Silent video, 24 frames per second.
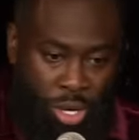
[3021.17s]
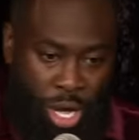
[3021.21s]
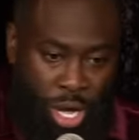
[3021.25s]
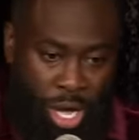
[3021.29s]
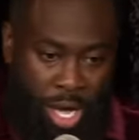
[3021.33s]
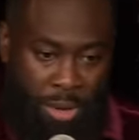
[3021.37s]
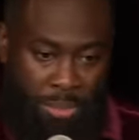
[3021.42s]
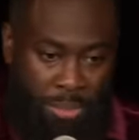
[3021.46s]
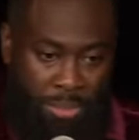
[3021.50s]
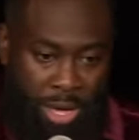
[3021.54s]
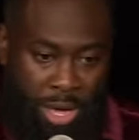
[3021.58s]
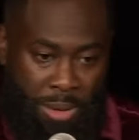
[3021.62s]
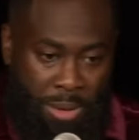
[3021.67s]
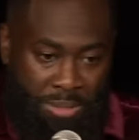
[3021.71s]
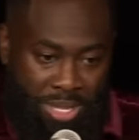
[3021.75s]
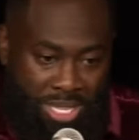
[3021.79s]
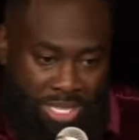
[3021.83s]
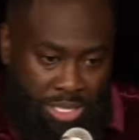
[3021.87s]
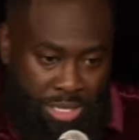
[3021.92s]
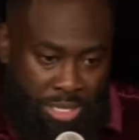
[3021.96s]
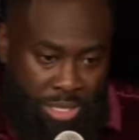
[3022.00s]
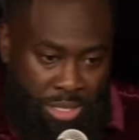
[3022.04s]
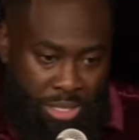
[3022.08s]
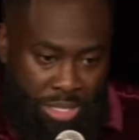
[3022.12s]

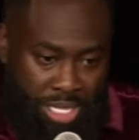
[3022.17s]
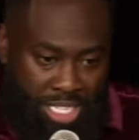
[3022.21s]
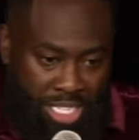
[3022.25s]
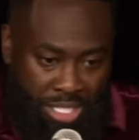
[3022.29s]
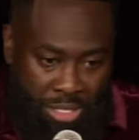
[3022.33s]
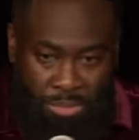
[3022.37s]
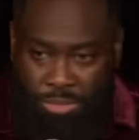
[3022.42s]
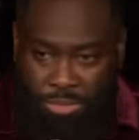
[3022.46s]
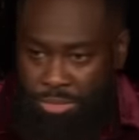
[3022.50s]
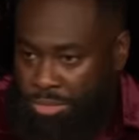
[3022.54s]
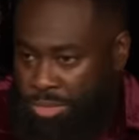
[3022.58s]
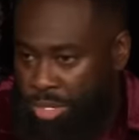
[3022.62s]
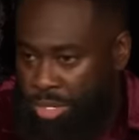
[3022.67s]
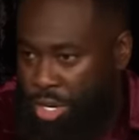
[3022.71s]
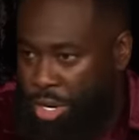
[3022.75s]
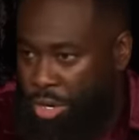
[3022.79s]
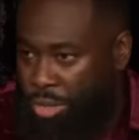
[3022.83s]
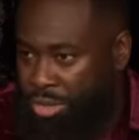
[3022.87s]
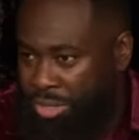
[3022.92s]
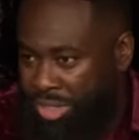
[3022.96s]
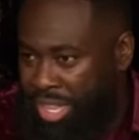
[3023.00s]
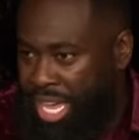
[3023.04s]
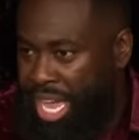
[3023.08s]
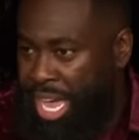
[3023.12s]
isn't you
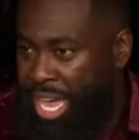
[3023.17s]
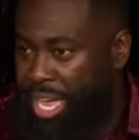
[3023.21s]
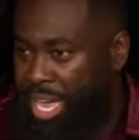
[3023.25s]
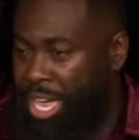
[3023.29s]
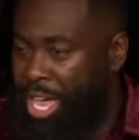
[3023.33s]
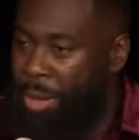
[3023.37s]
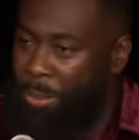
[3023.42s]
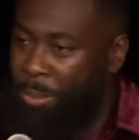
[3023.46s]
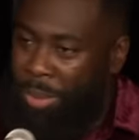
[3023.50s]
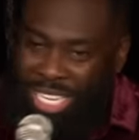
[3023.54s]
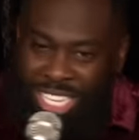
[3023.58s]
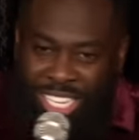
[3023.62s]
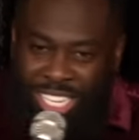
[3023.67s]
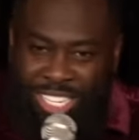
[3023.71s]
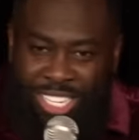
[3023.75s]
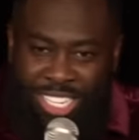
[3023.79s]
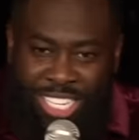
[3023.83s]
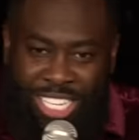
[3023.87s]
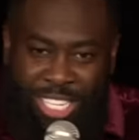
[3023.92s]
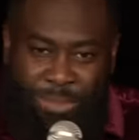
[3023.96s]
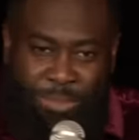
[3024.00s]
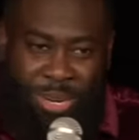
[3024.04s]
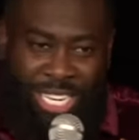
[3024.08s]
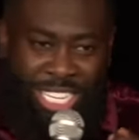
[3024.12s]
know, there. But
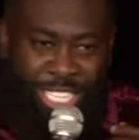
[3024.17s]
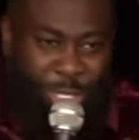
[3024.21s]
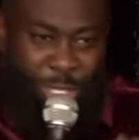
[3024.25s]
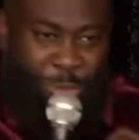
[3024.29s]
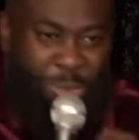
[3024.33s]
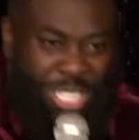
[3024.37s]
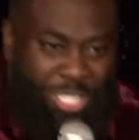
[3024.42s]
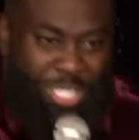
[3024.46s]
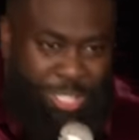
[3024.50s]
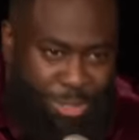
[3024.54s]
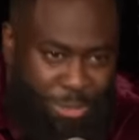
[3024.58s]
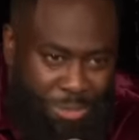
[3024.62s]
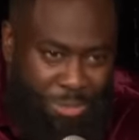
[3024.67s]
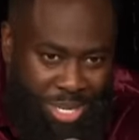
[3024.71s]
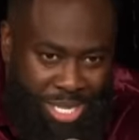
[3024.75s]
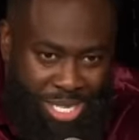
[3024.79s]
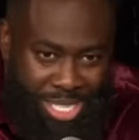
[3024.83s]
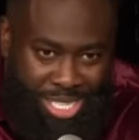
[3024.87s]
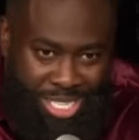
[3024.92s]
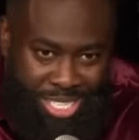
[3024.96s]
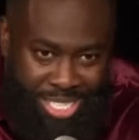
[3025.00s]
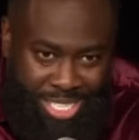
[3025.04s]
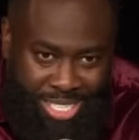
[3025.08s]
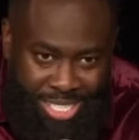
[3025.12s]
he speaks to
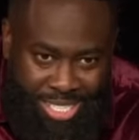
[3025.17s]
me.